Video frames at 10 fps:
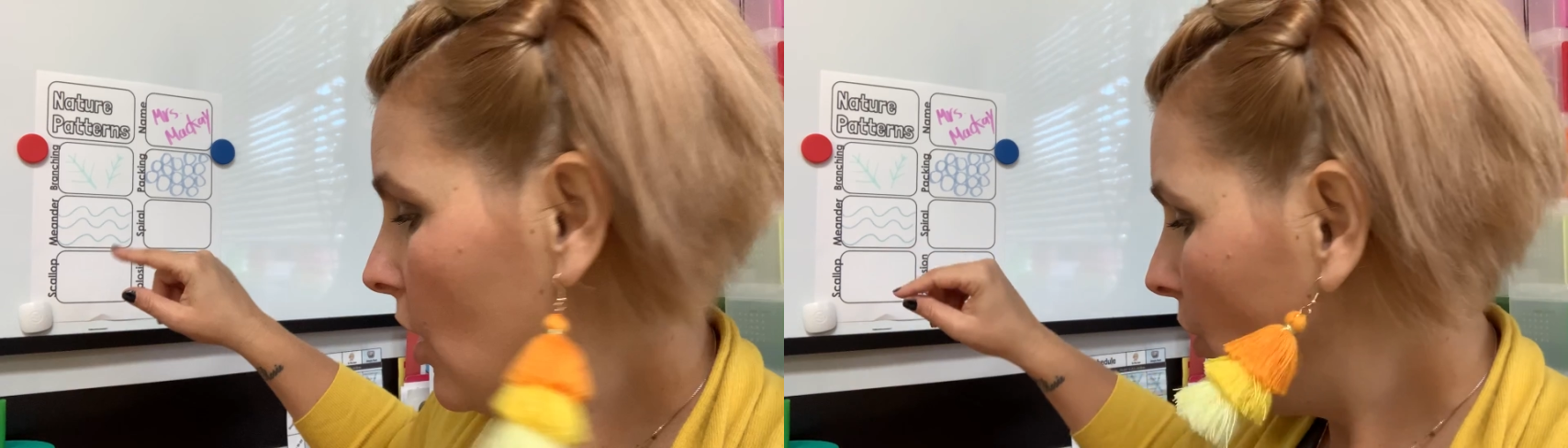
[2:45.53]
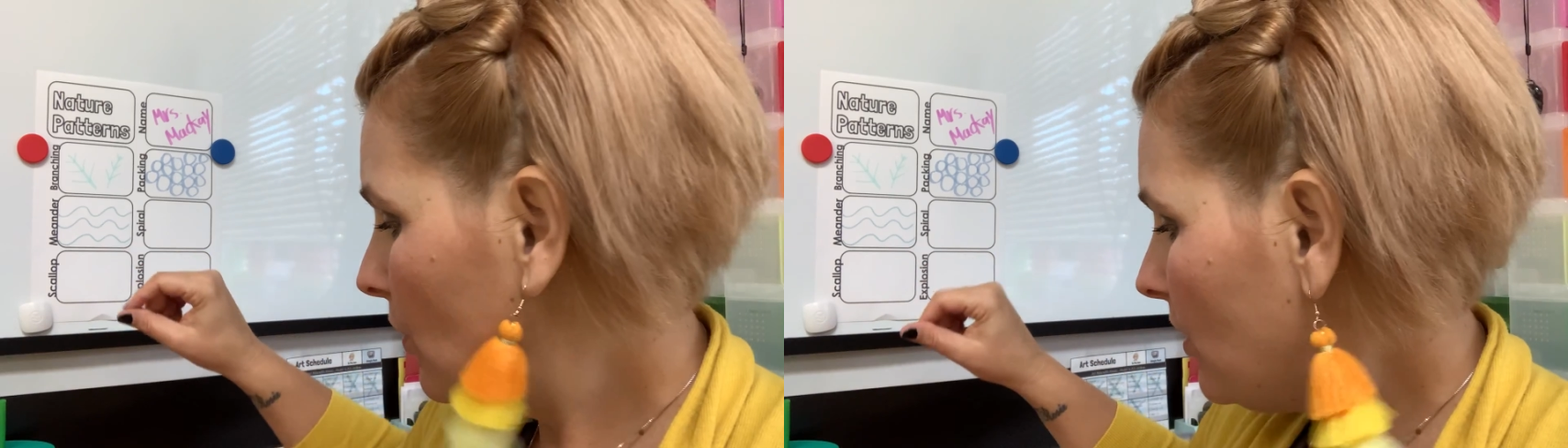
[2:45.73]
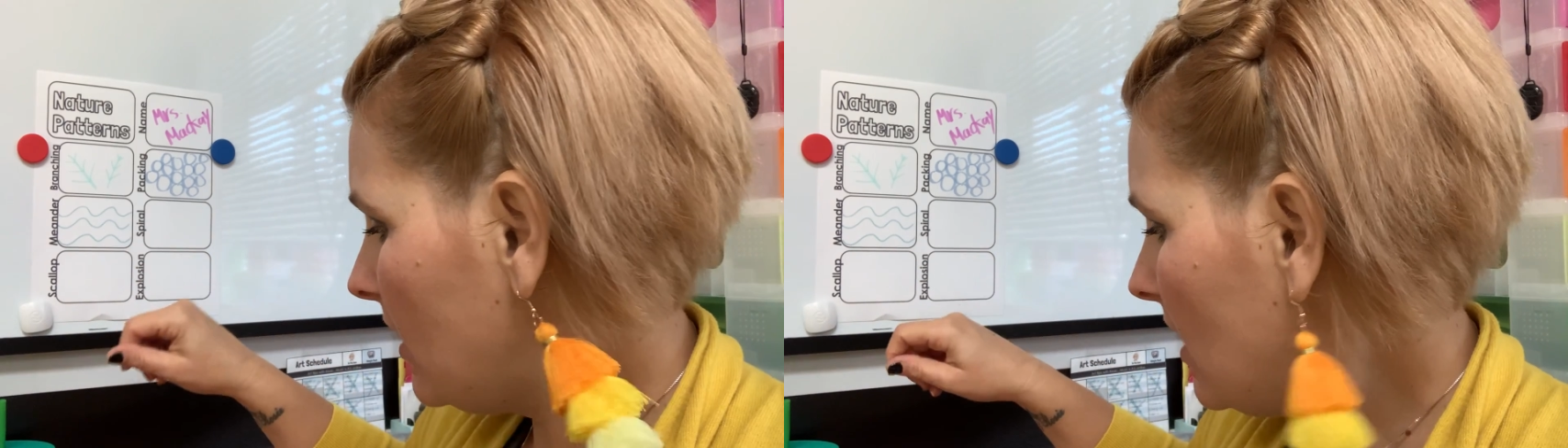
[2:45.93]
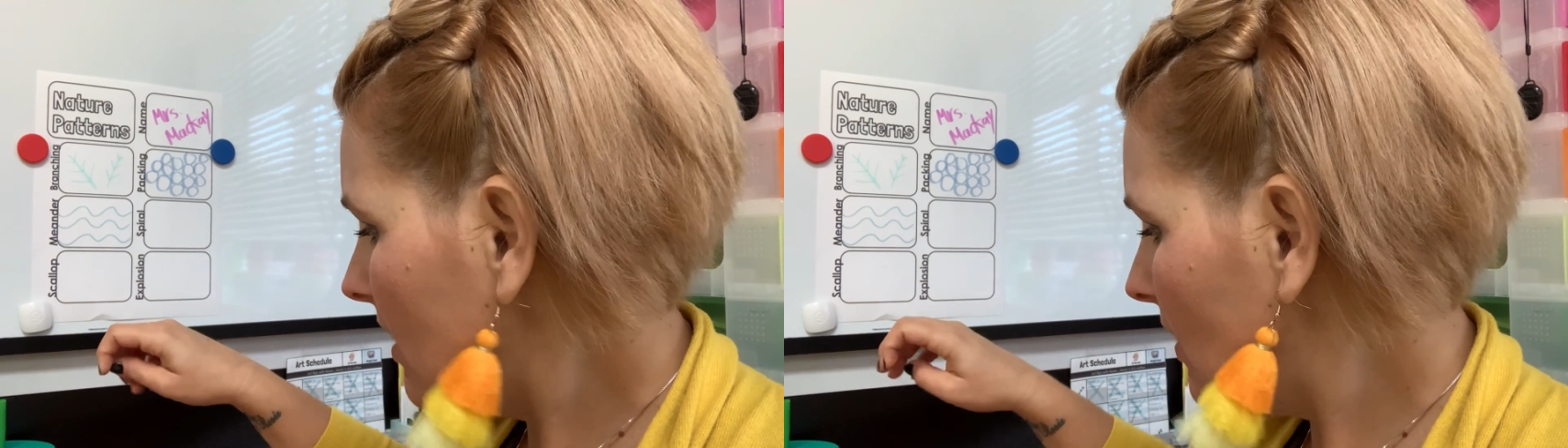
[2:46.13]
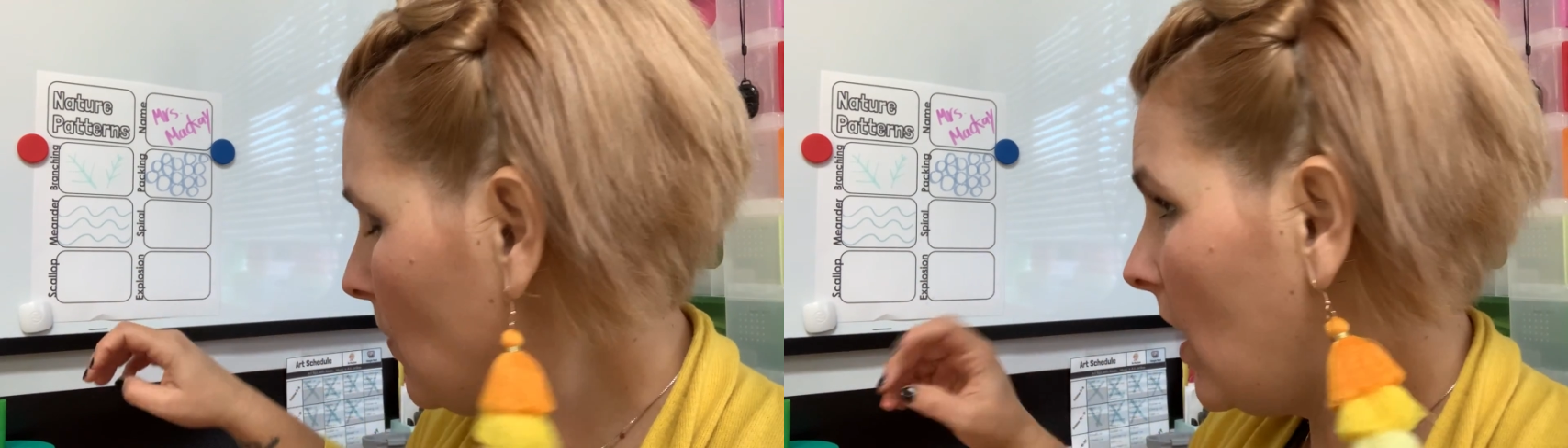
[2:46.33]
You'll see
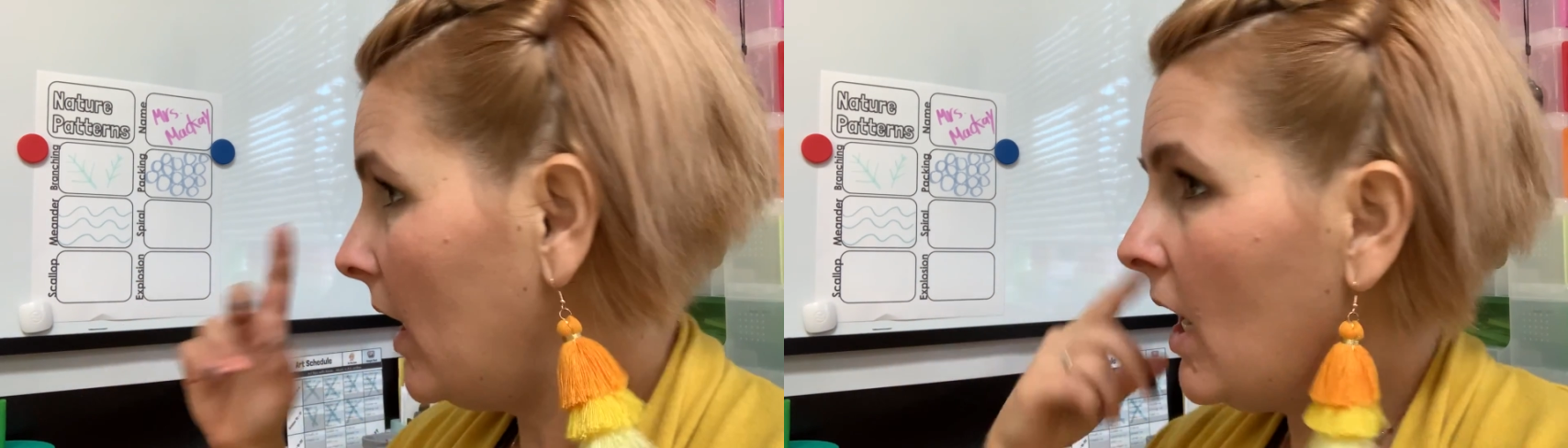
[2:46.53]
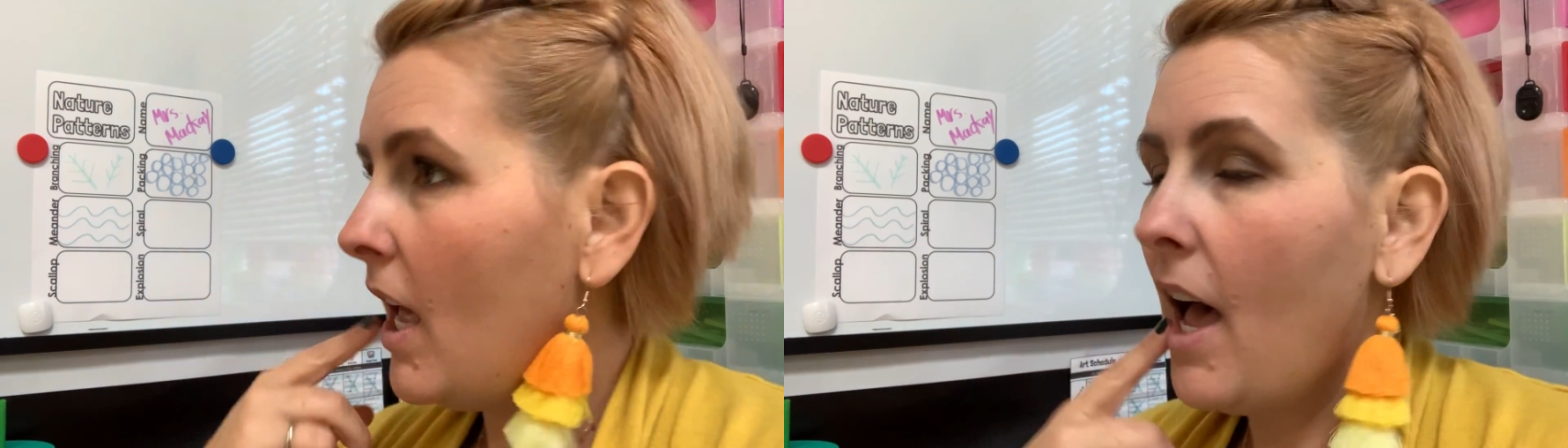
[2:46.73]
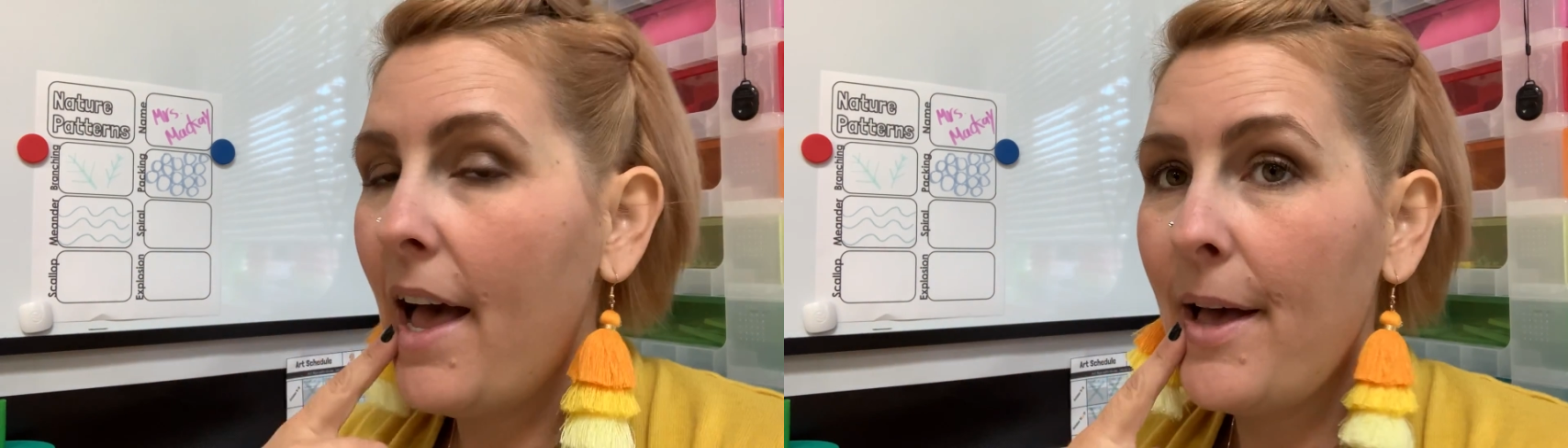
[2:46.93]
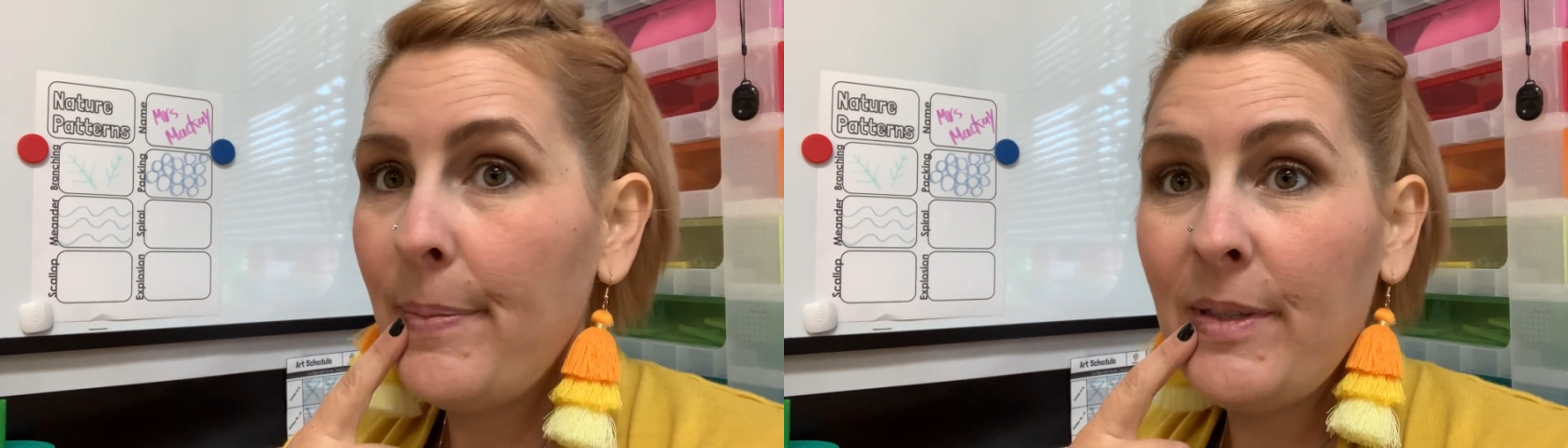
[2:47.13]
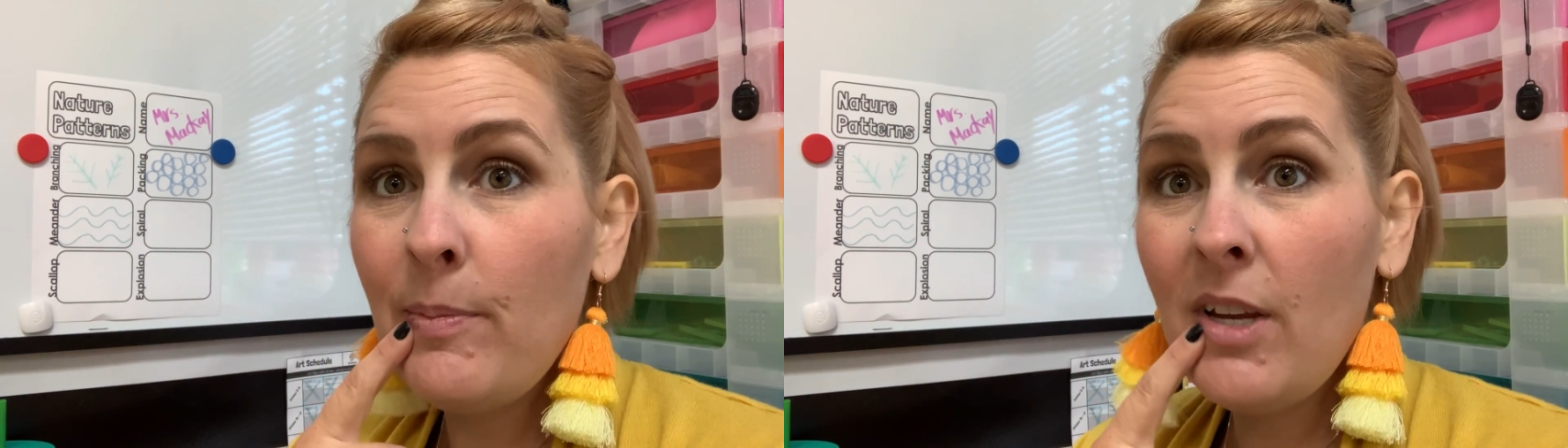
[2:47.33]
this one.
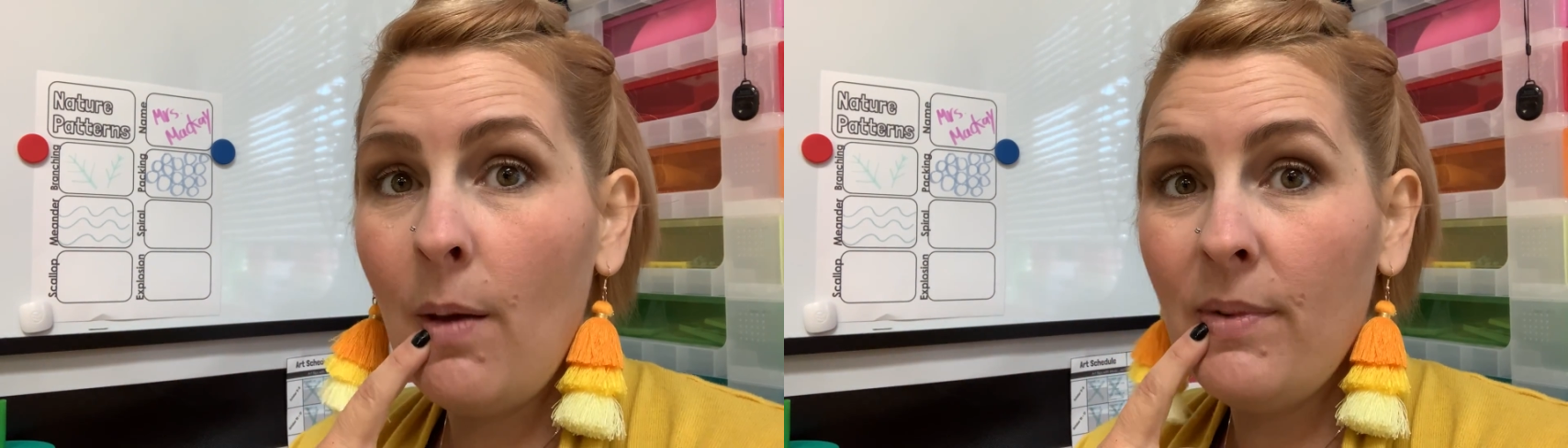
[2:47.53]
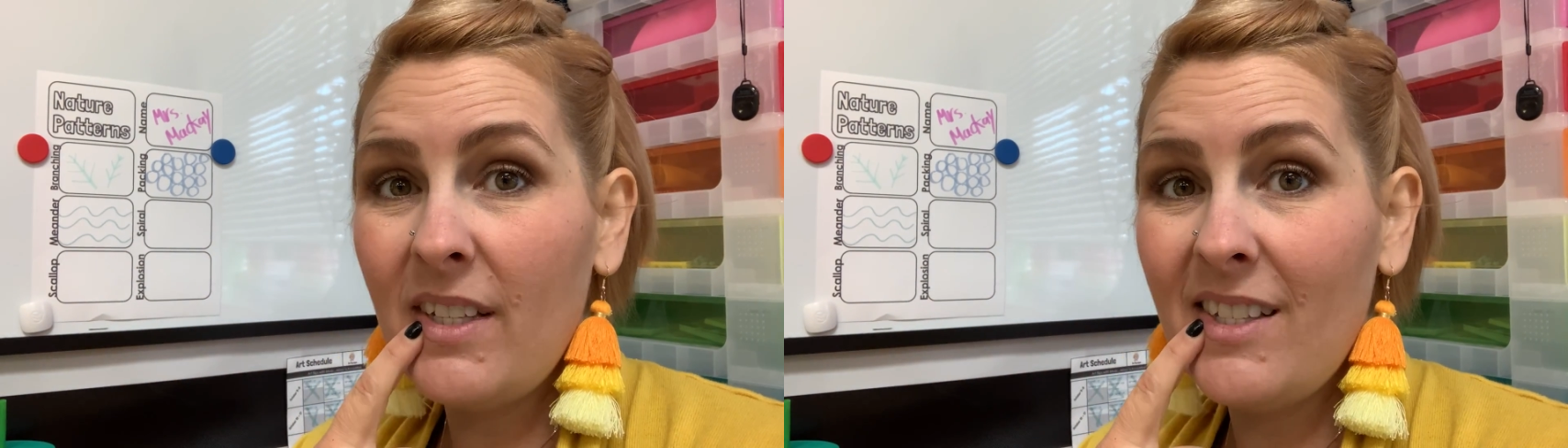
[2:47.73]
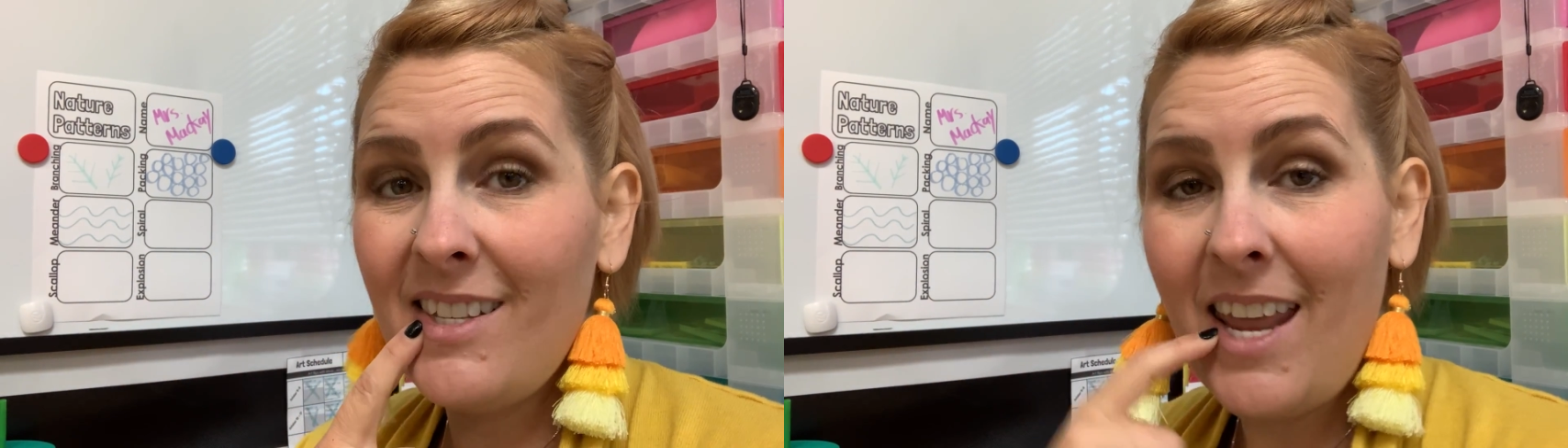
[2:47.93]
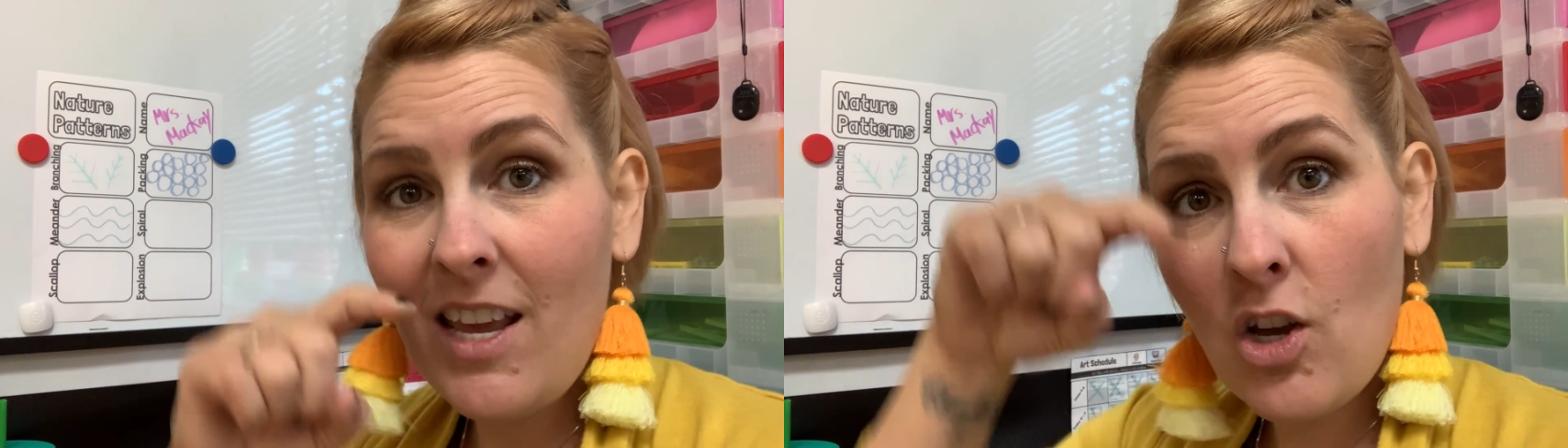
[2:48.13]
Sometimes a snake